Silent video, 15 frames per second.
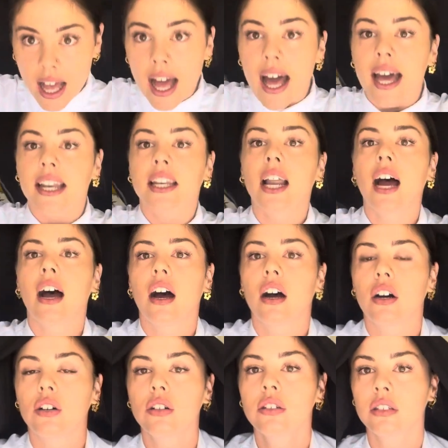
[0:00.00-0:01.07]
and
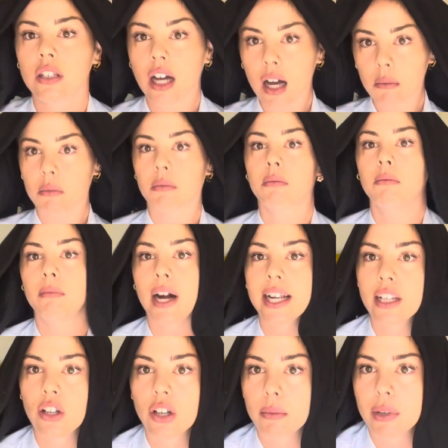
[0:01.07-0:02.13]
now might
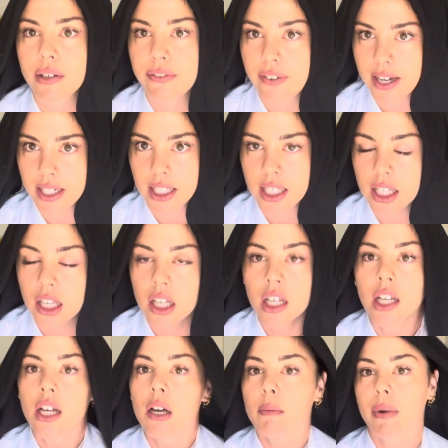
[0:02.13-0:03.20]
look a bit funny,
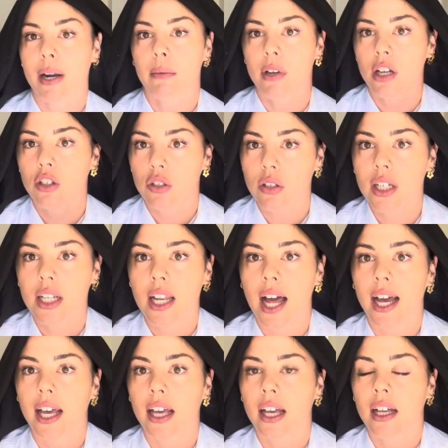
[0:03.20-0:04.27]
but I'm gonna do it
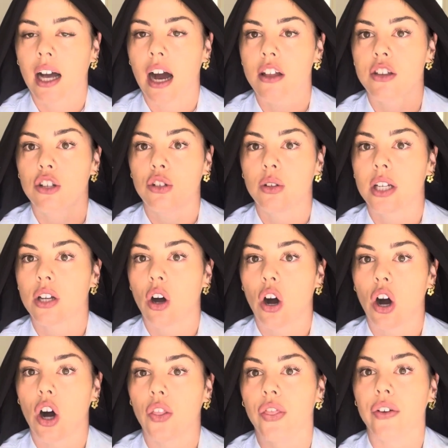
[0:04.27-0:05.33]
like how they do it
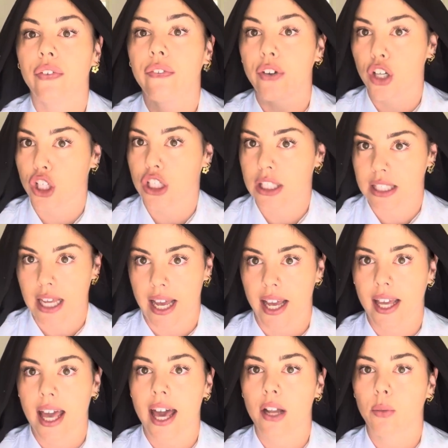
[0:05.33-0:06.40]
on the first day.
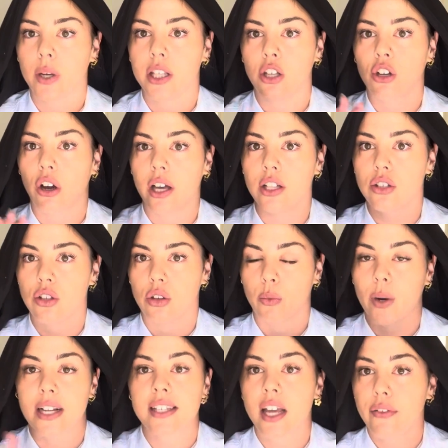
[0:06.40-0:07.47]
Again, when you go into
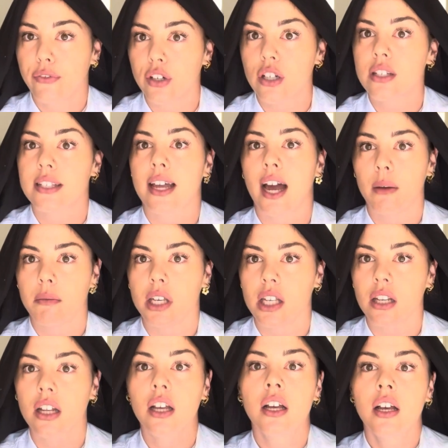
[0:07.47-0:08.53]
when I say first day, I
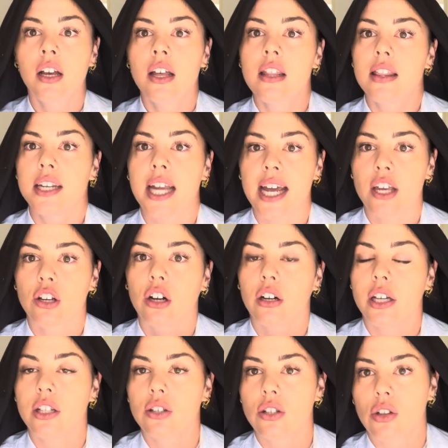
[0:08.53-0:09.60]
mean the day you go
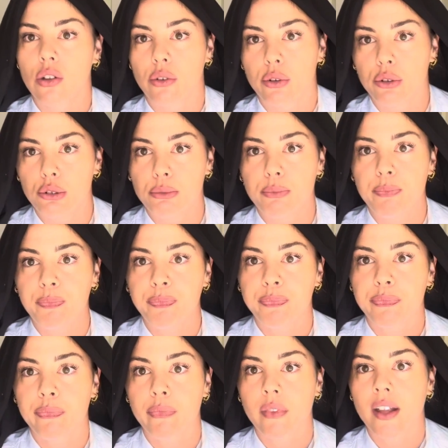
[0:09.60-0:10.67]
into the room
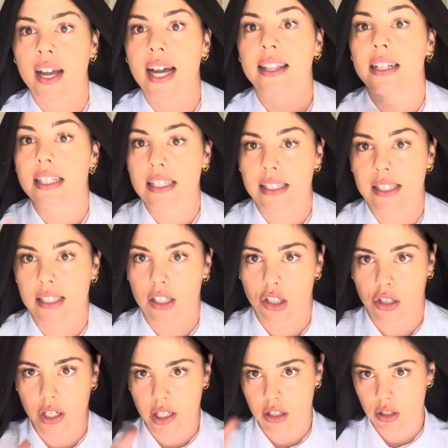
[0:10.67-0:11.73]
and the sisters
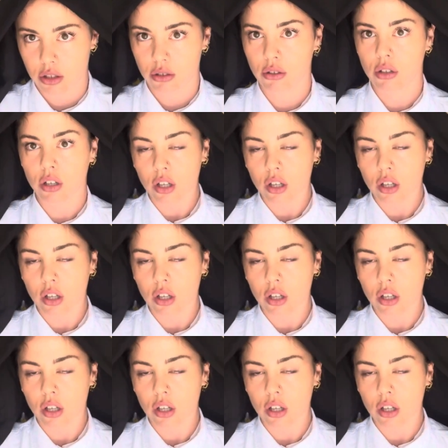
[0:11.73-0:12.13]
dress you.